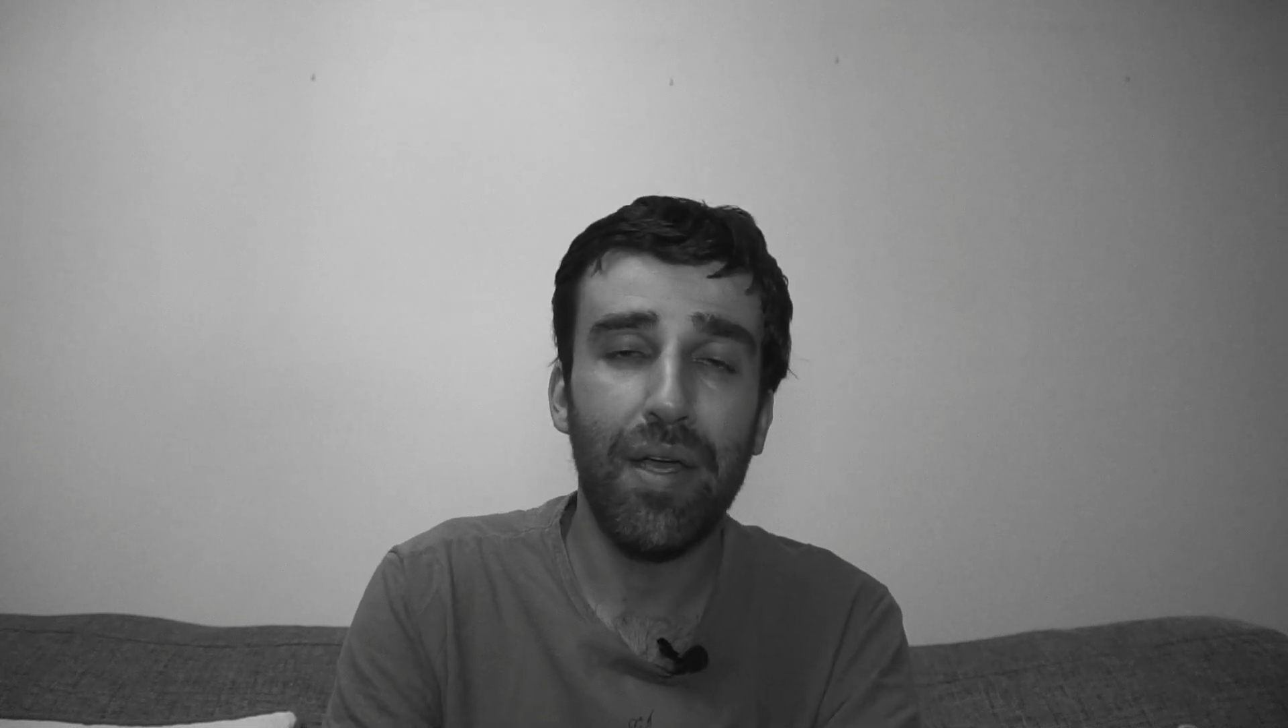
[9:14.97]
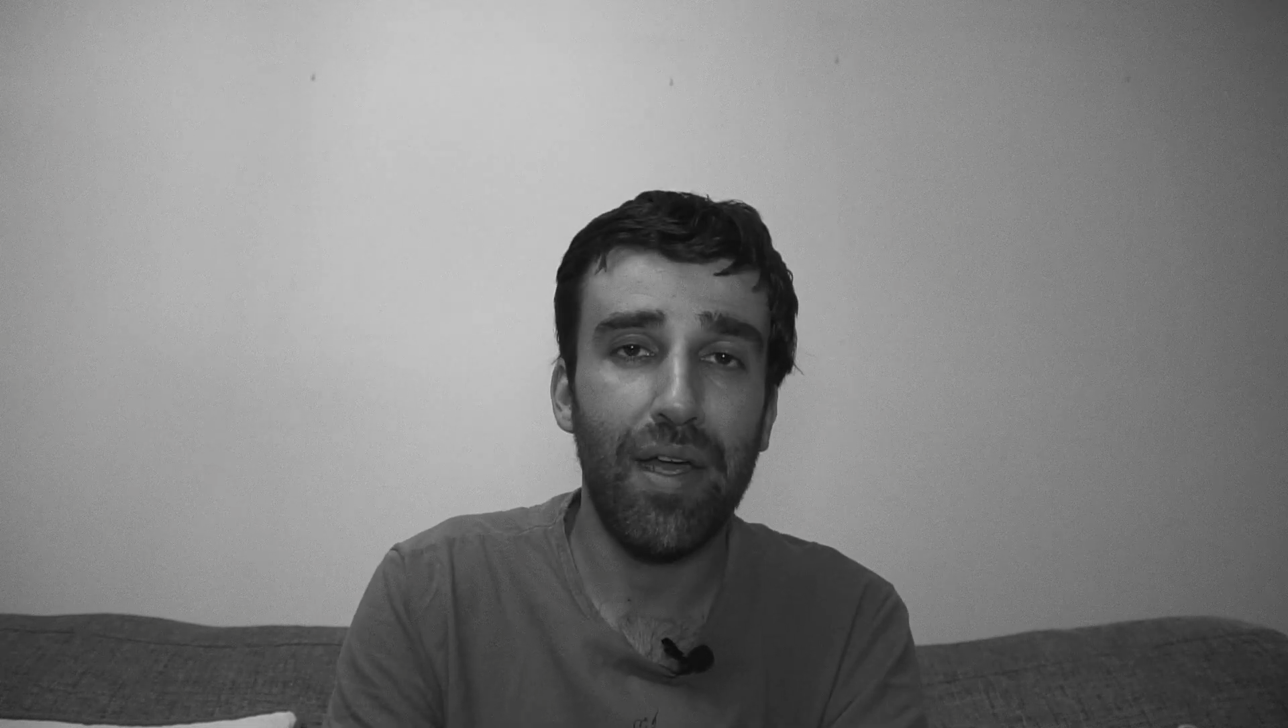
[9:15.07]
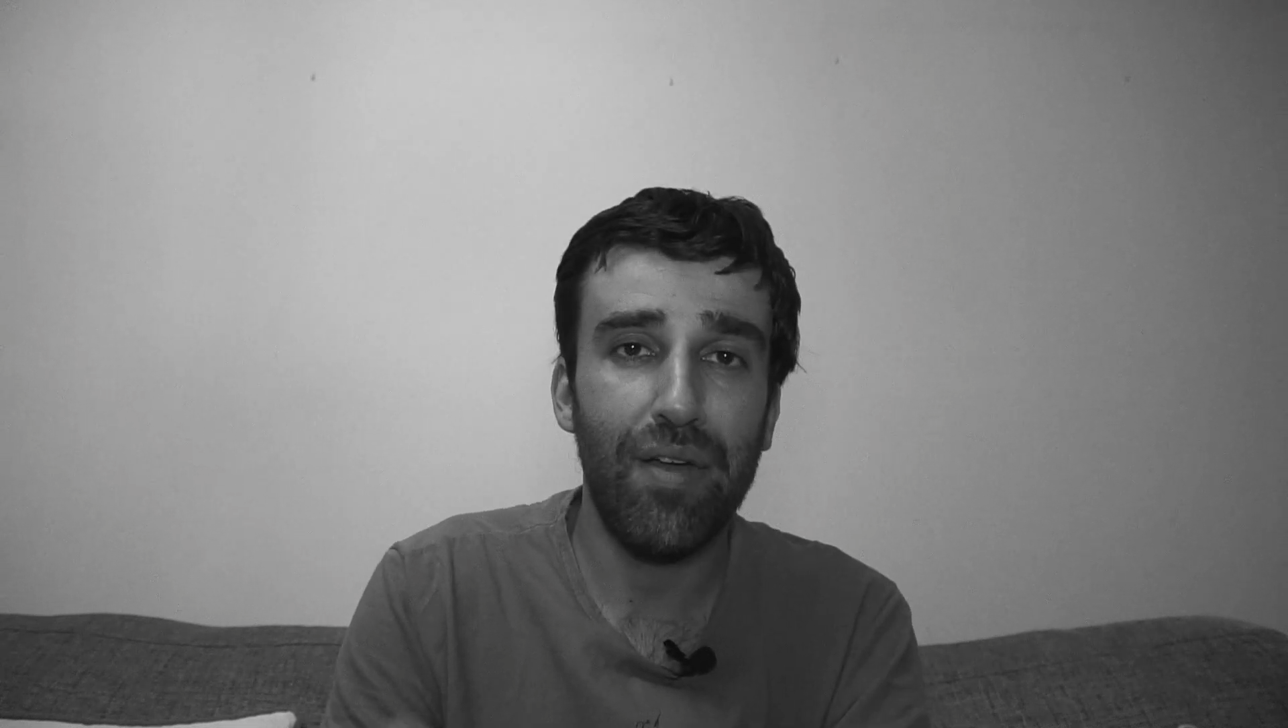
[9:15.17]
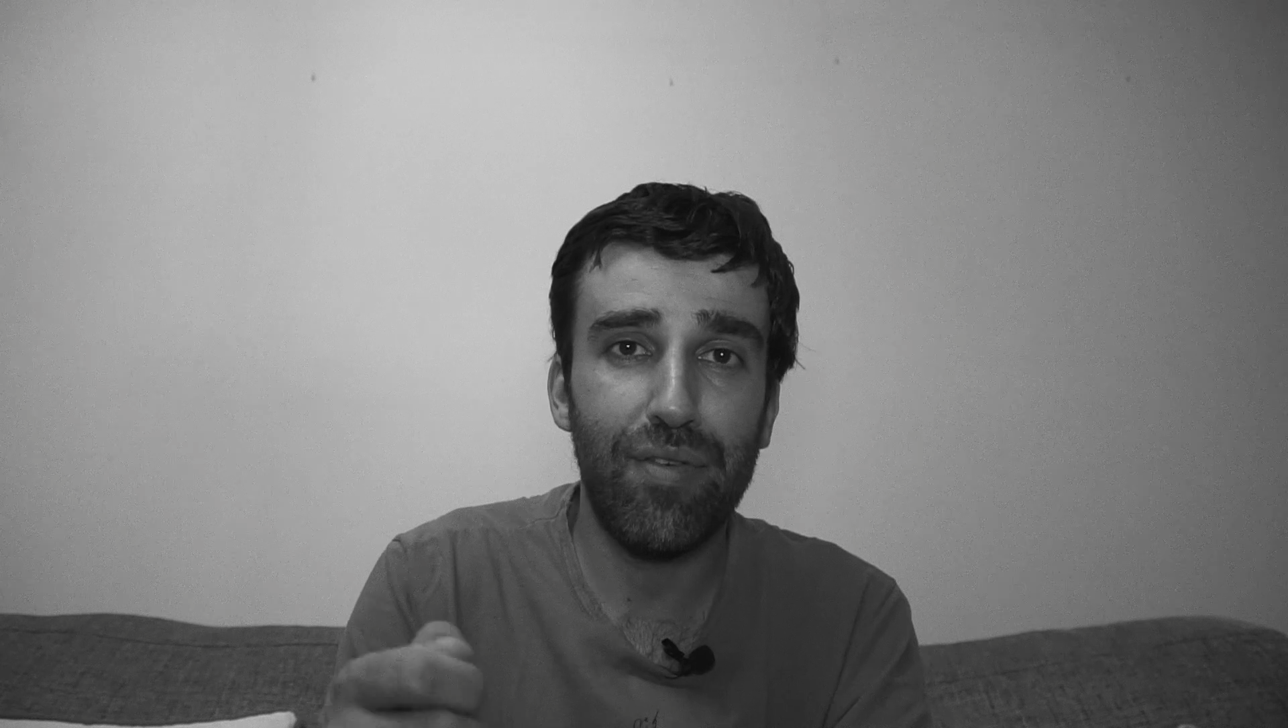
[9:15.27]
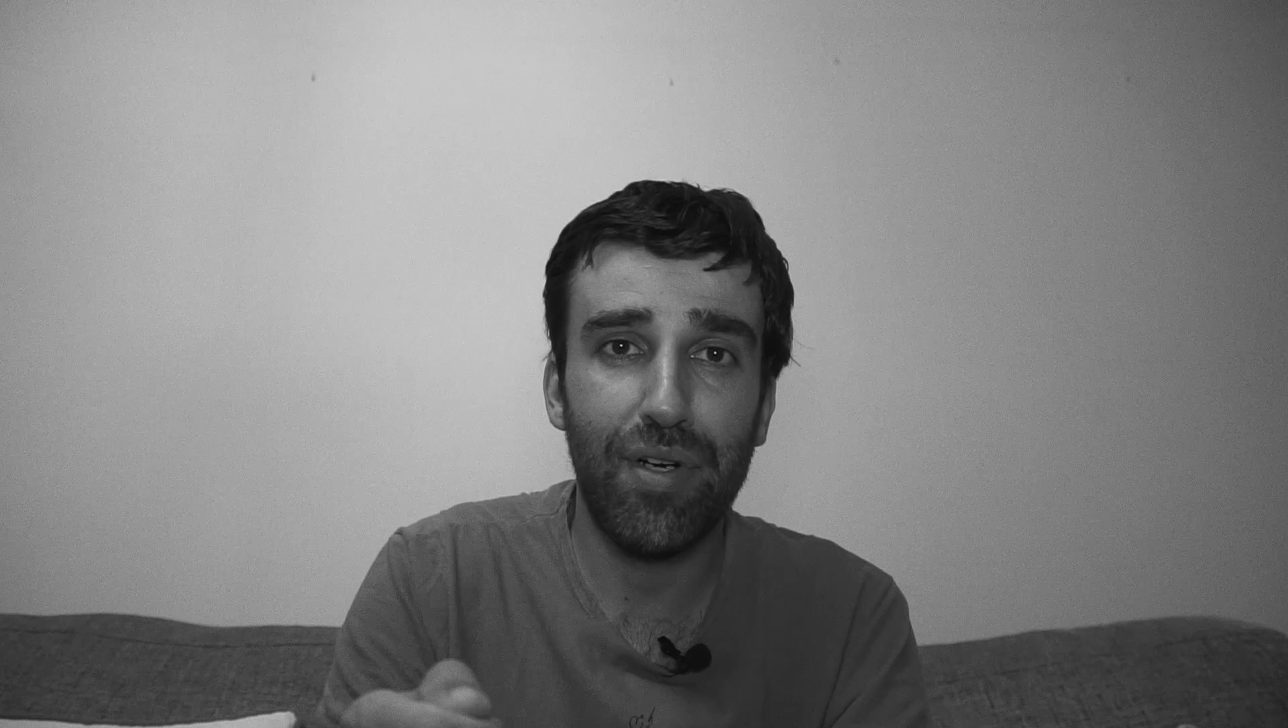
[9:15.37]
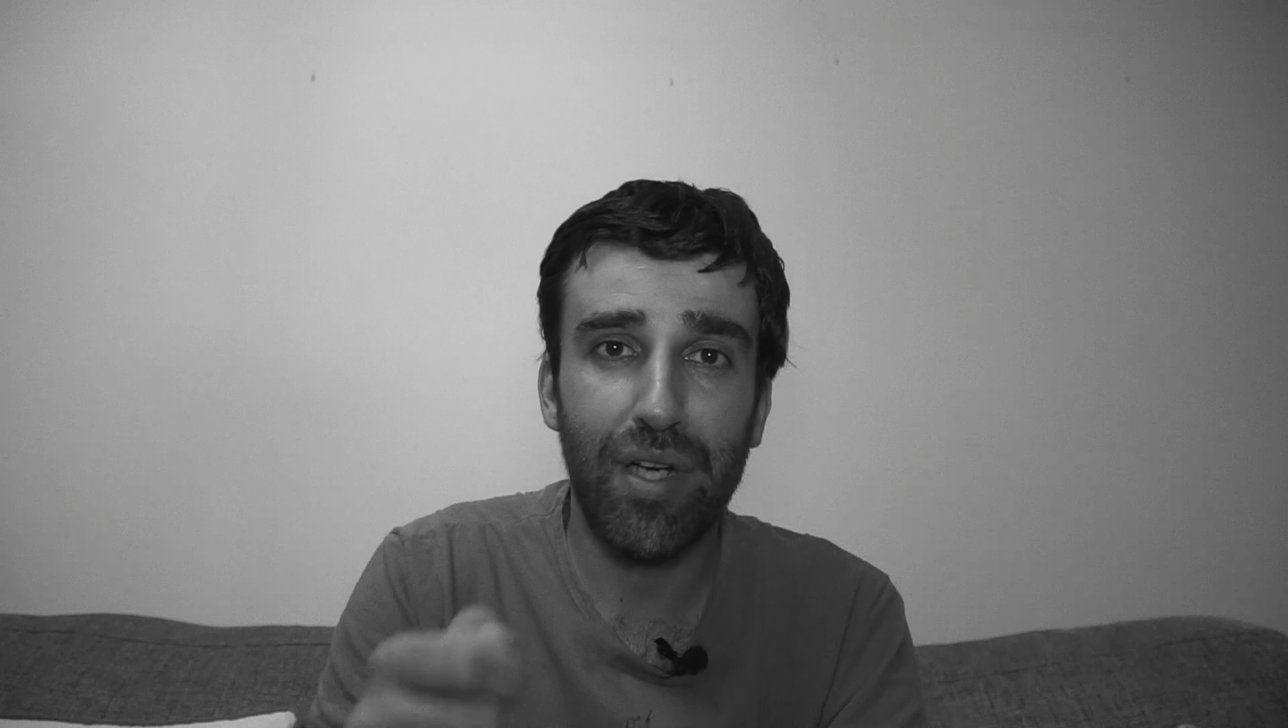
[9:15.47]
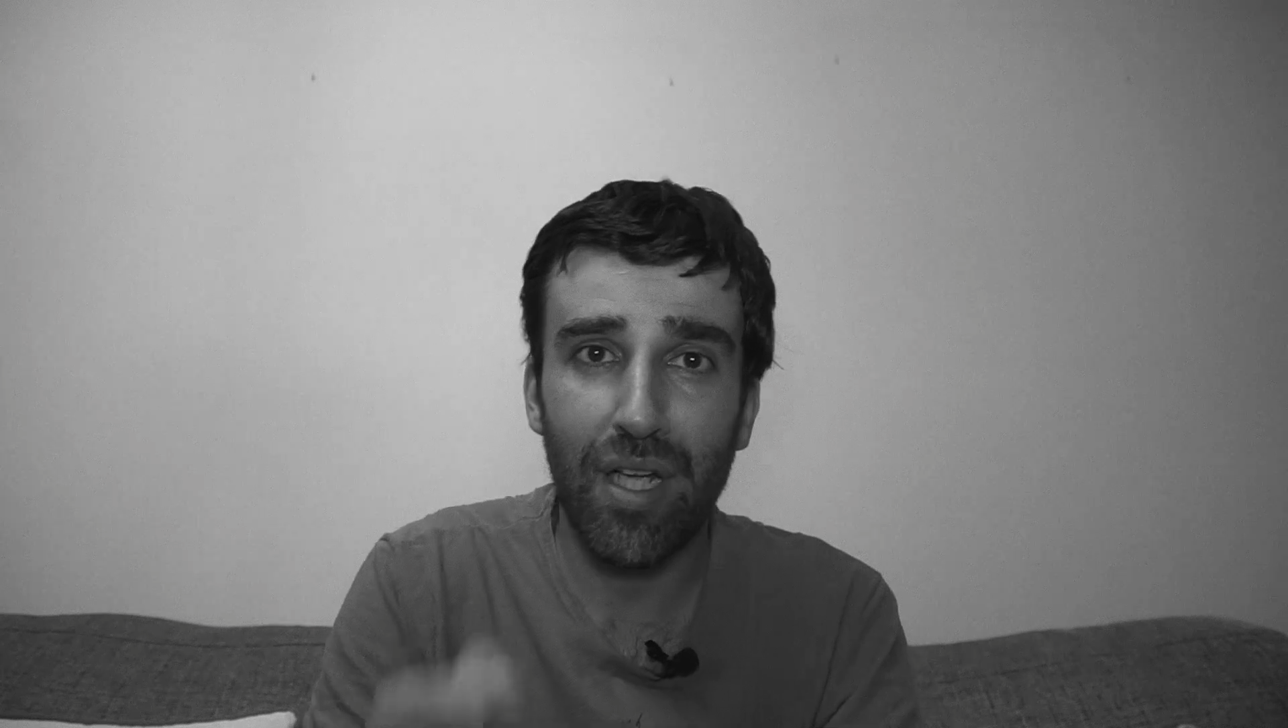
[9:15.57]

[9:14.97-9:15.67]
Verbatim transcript: every